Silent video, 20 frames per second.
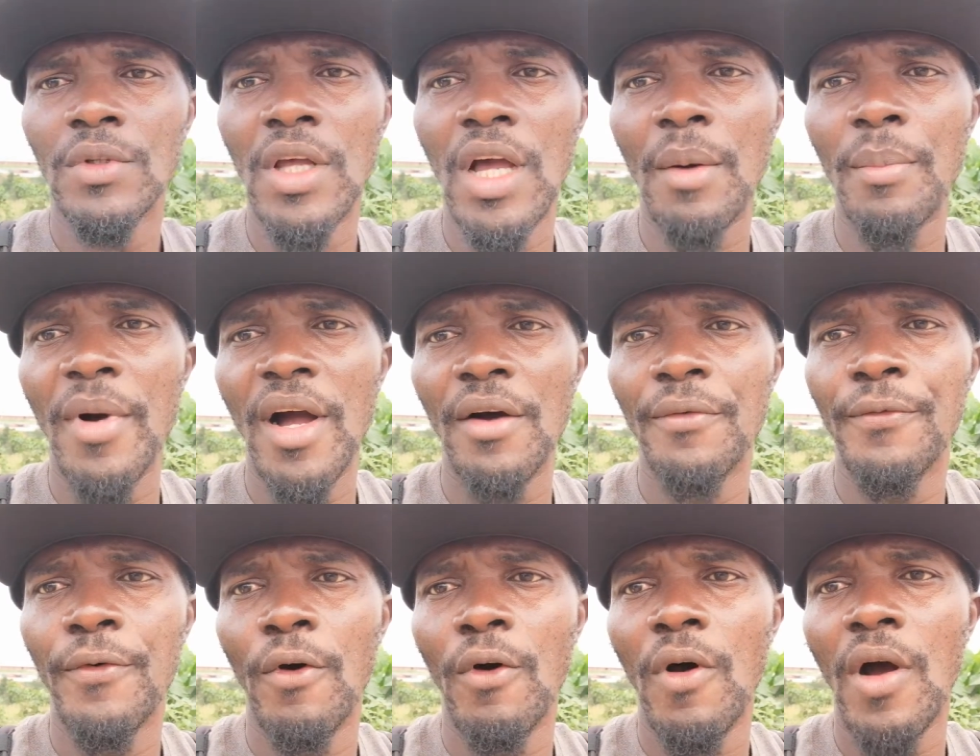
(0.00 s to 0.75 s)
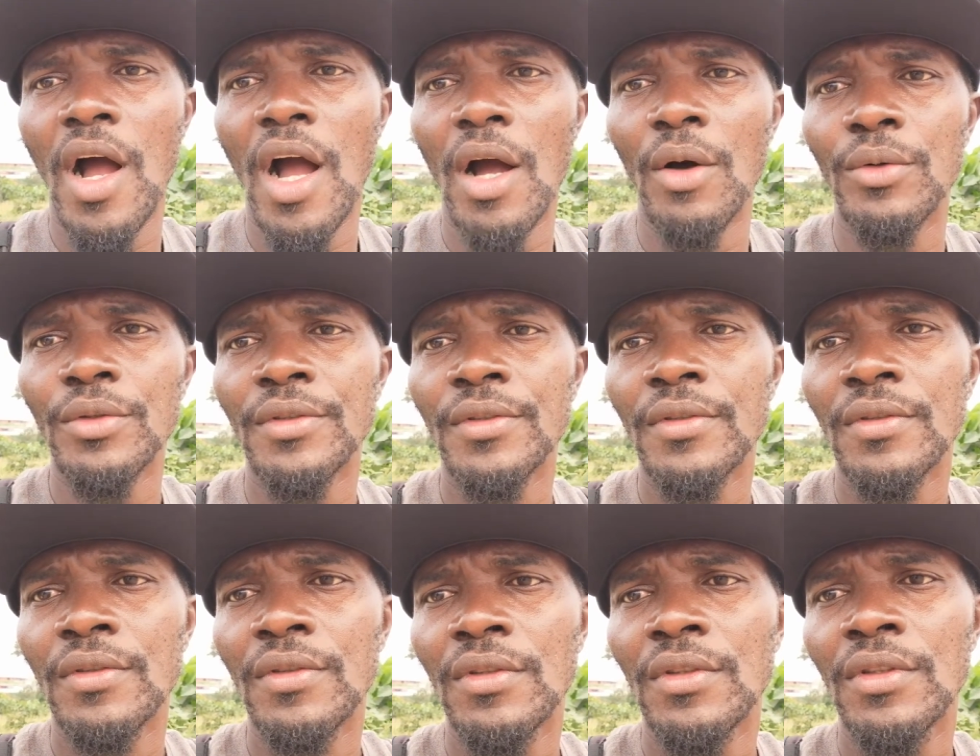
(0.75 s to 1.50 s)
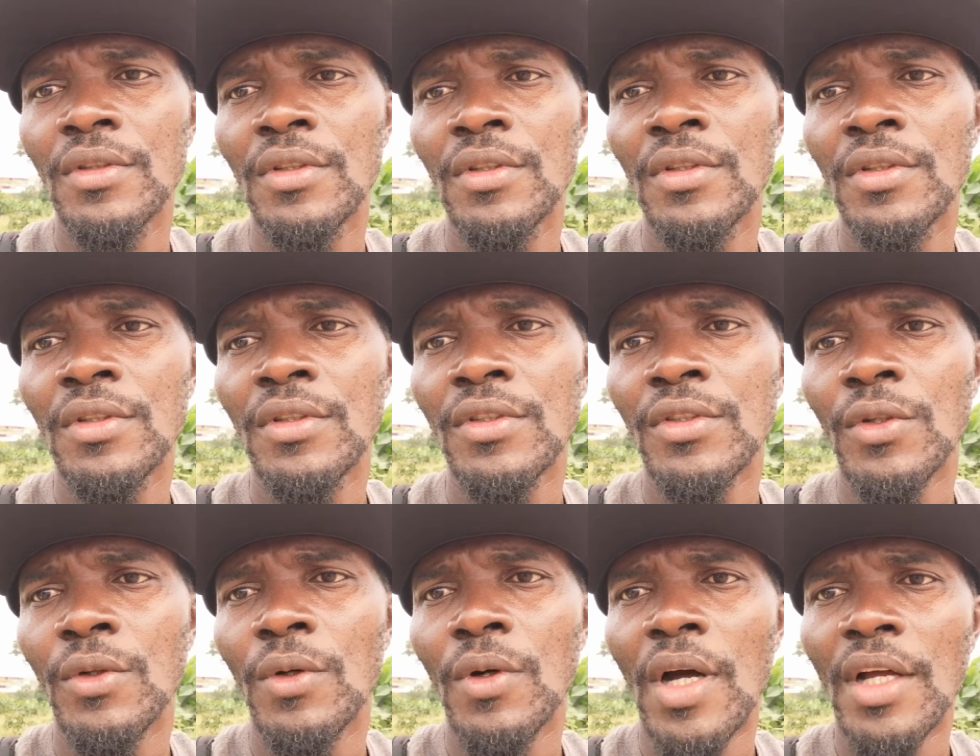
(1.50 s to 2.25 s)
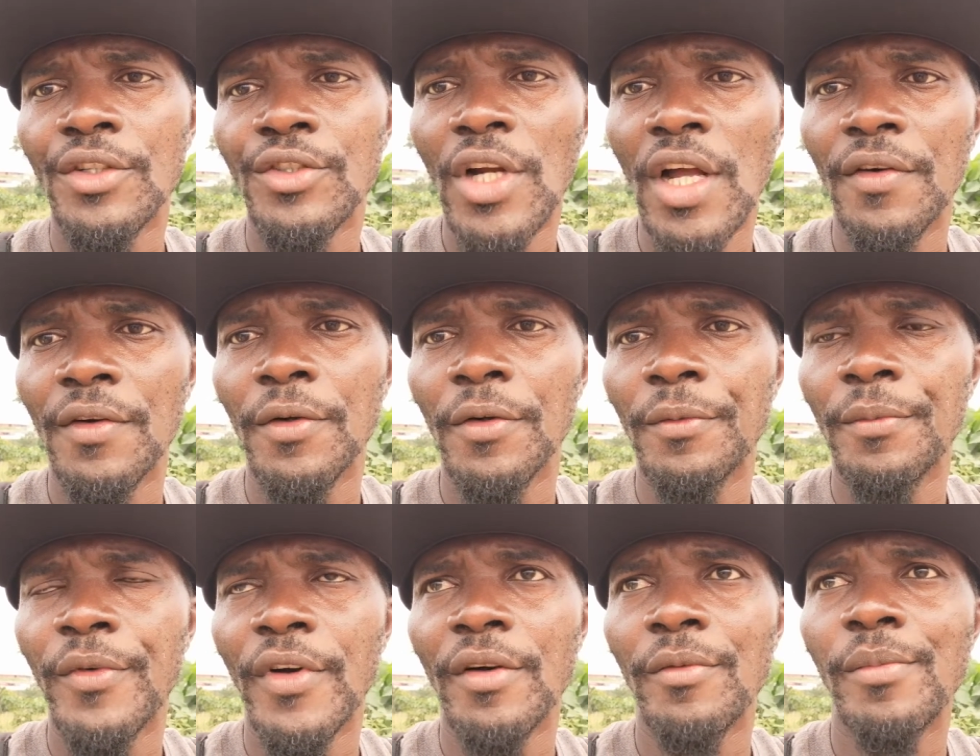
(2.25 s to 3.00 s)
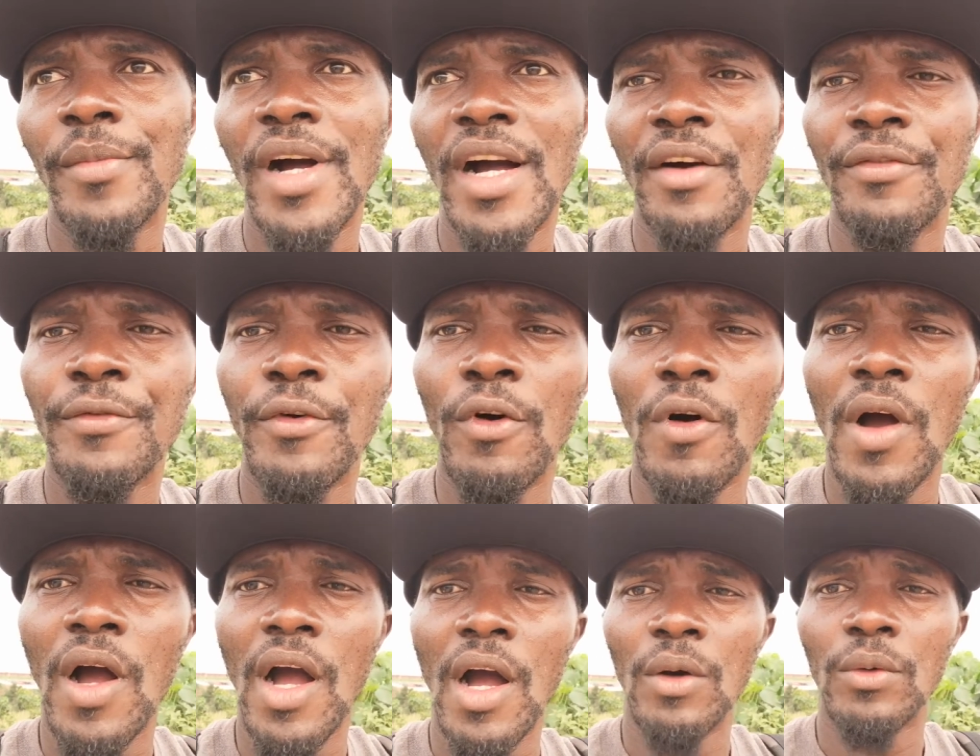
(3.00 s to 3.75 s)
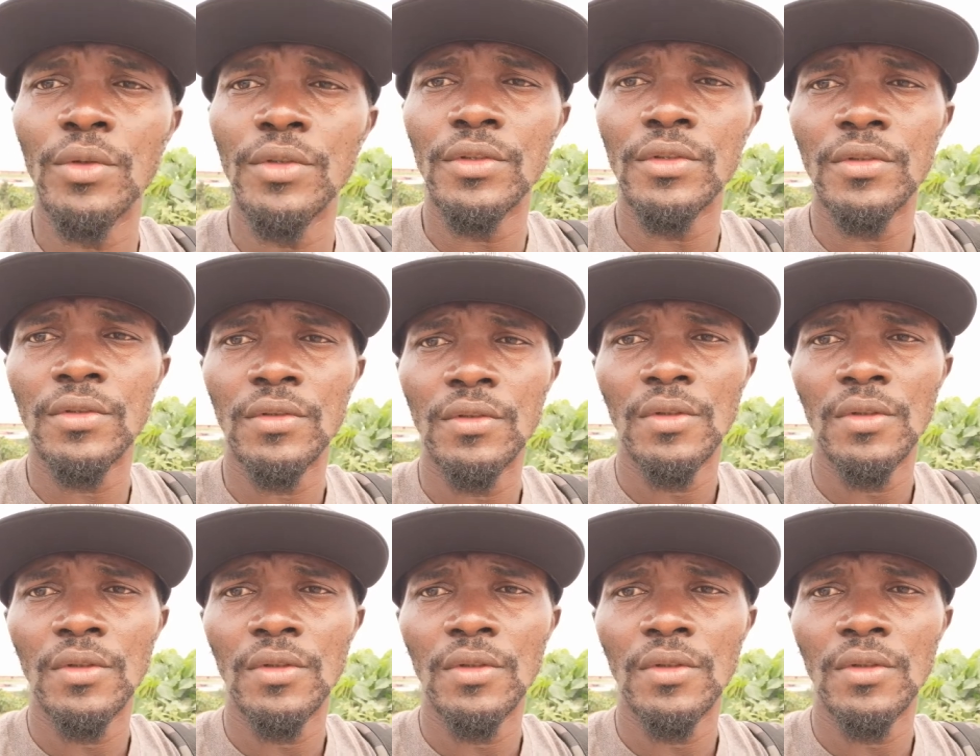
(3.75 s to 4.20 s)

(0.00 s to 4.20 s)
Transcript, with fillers: yeah about four hours. So I traveled for about four hours.